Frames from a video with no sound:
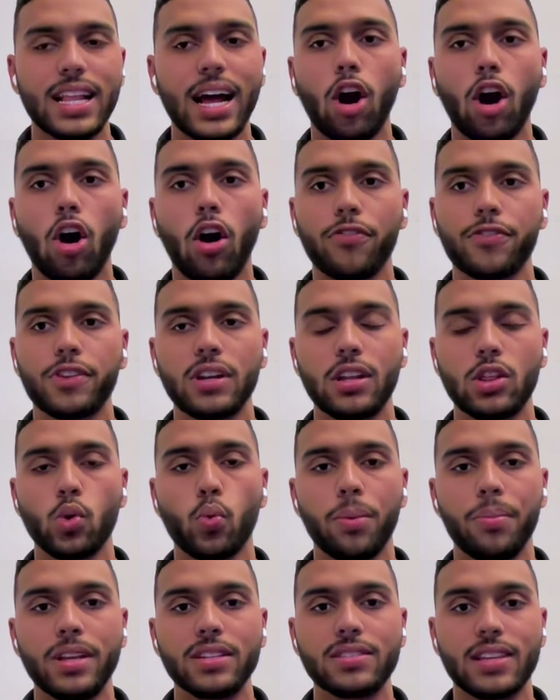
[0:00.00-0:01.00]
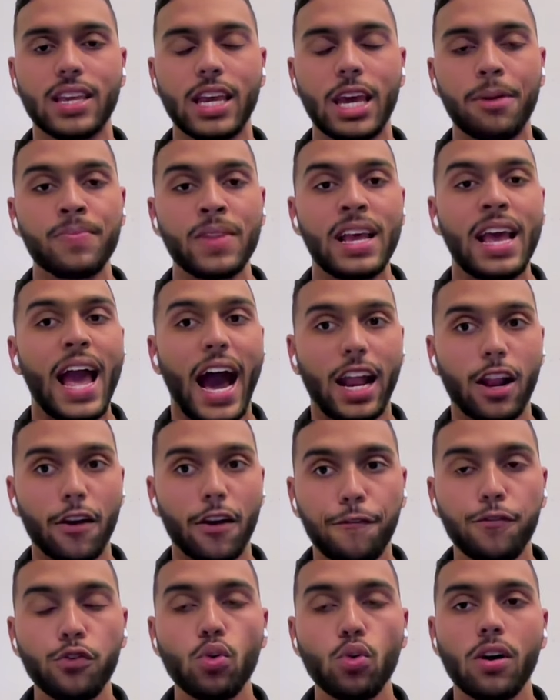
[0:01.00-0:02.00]
that often in the women's game. And a
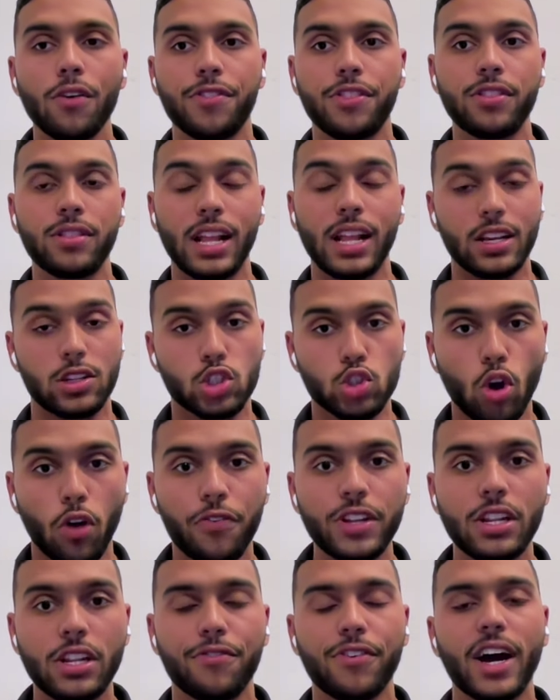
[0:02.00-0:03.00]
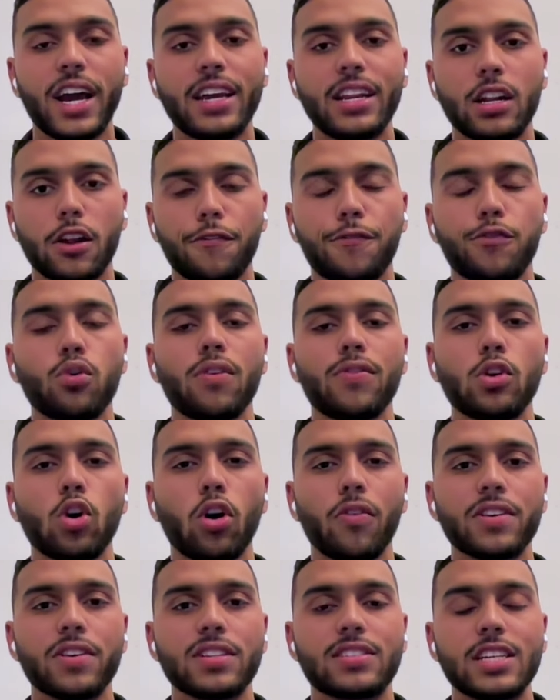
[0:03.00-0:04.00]
few of like Sophie Devine and a few of the
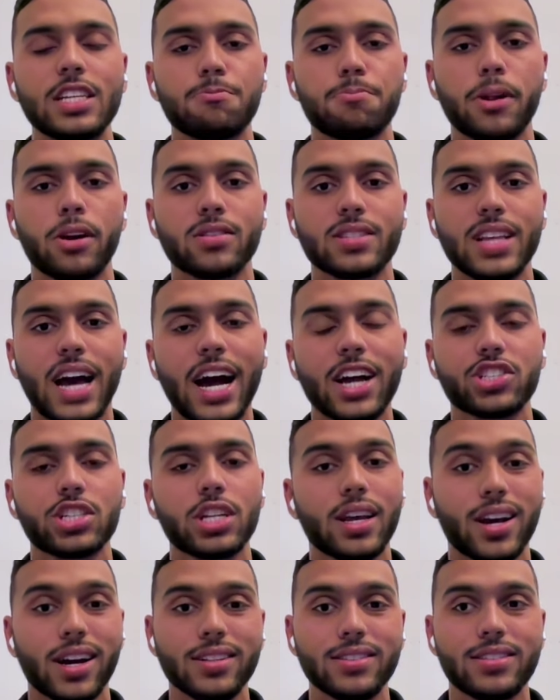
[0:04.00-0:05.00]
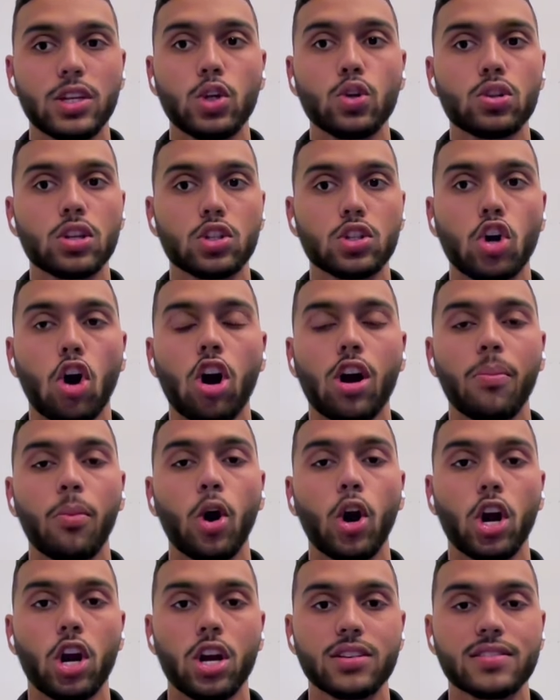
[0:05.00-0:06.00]
overseas players actually continue to talk
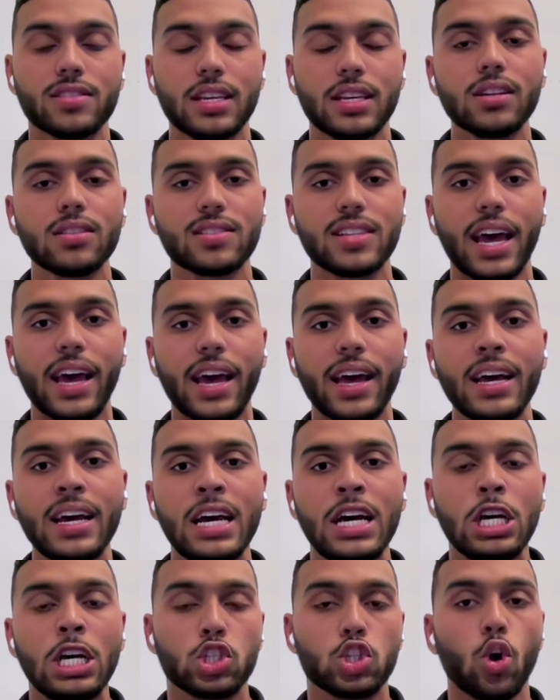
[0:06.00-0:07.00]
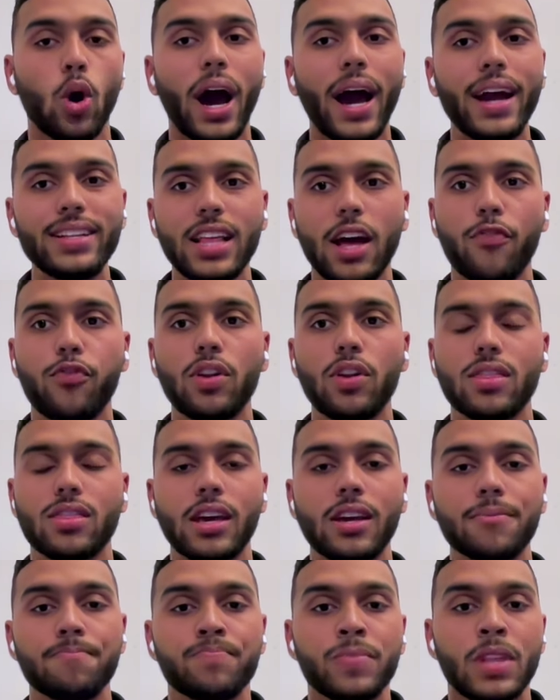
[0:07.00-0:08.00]
about her skill set. So I definitely
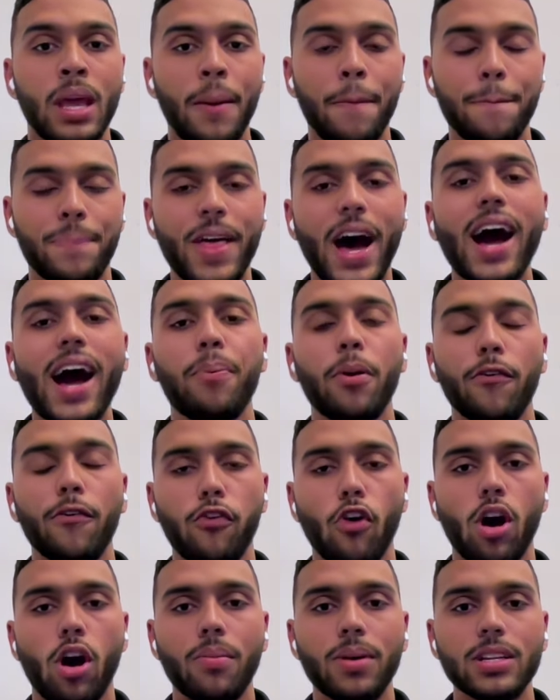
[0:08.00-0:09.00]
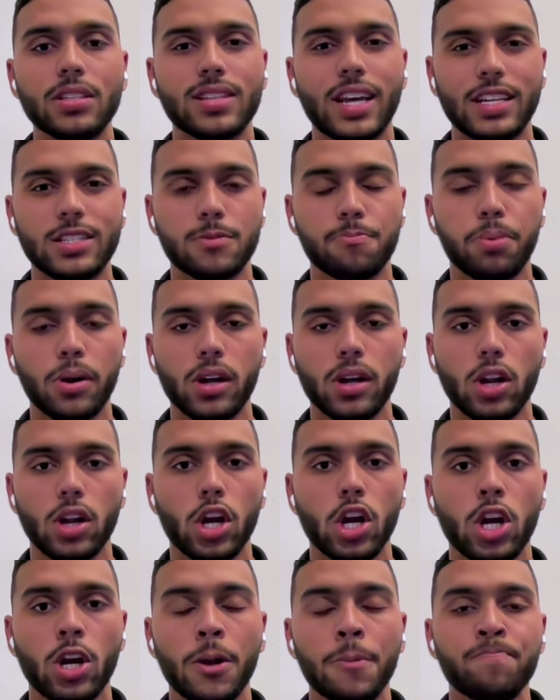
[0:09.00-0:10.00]
think that performance has put
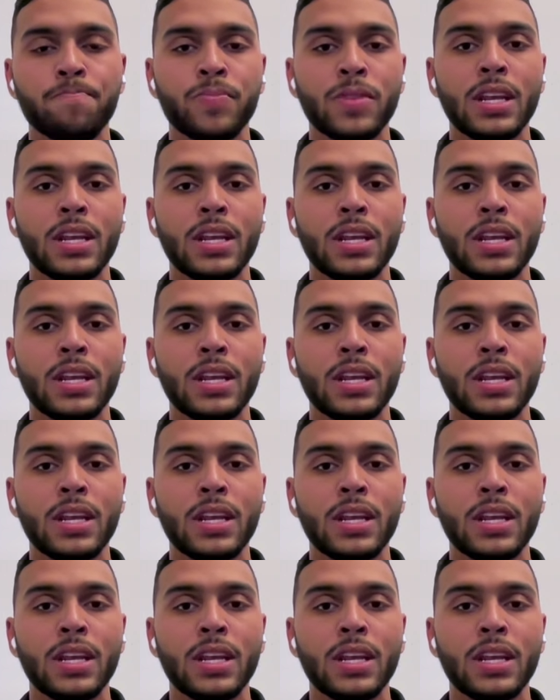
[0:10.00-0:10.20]
her